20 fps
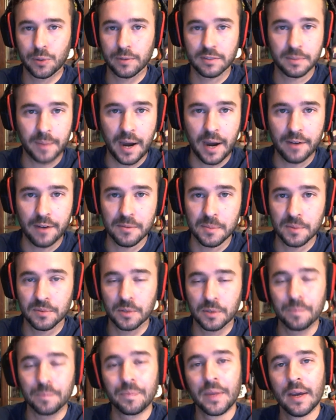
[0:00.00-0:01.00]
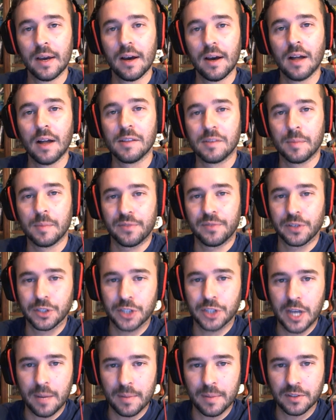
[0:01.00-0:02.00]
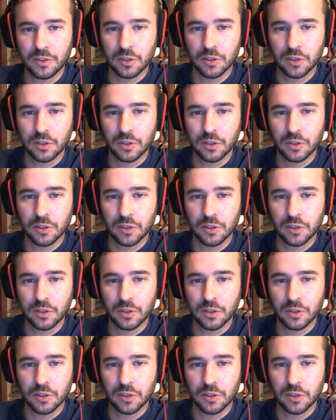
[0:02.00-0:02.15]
of spot removal on some of your enchantments.